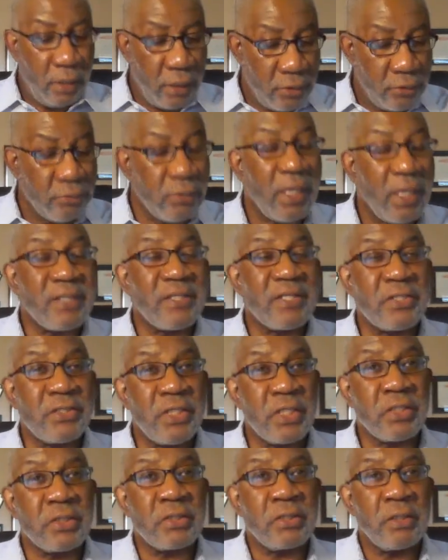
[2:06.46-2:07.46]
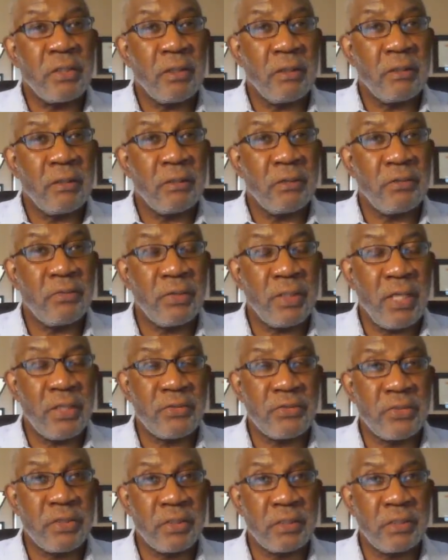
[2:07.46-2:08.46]
In July the 6th,
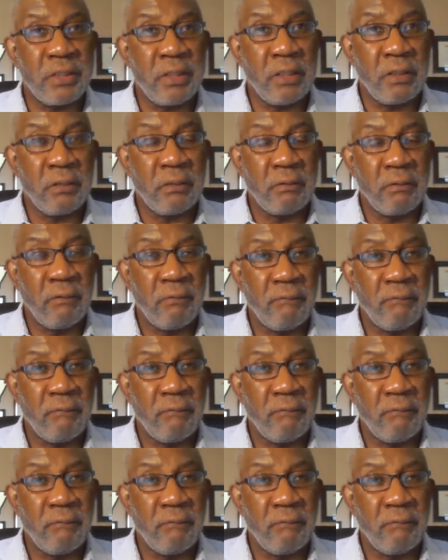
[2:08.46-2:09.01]
2016,